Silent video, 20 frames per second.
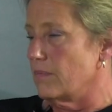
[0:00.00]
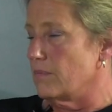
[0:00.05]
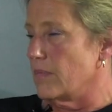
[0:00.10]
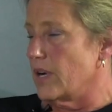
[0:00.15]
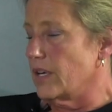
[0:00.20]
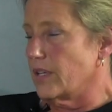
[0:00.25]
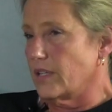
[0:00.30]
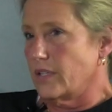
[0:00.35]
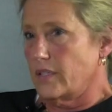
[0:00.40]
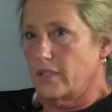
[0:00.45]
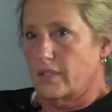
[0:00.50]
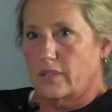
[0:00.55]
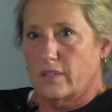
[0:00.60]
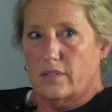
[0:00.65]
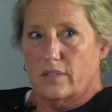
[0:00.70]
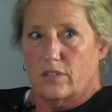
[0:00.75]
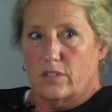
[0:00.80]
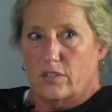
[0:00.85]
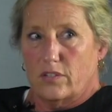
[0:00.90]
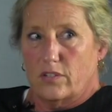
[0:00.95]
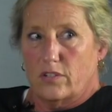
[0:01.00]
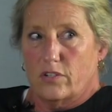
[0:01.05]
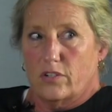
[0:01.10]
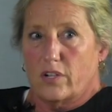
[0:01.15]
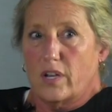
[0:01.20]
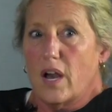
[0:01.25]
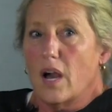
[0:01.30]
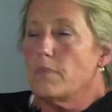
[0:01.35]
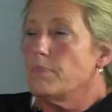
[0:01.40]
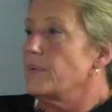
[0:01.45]
marketing
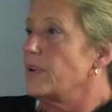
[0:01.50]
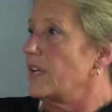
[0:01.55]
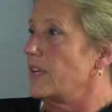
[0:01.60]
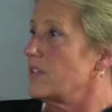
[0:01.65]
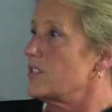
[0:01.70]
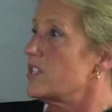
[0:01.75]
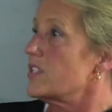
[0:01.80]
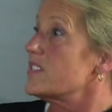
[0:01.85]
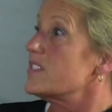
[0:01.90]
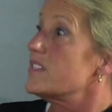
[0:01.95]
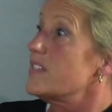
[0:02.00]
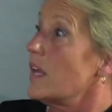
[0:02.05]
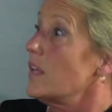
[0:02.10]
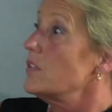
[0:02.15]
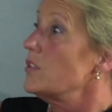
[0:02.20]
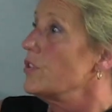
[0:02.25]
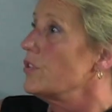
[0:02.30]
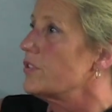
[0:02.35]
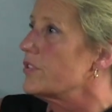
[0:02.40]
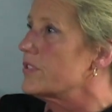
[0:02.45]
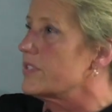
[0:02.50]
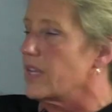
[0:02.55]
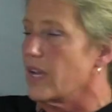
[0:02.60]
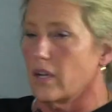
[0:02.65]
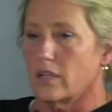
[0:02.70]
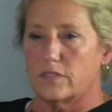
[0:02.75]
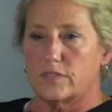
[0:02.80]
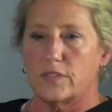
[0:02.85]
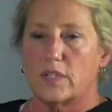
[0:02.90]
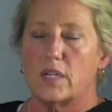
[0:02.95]
your company to sell
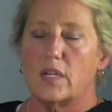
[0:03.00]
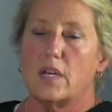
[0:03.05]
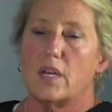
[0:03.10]
yourself.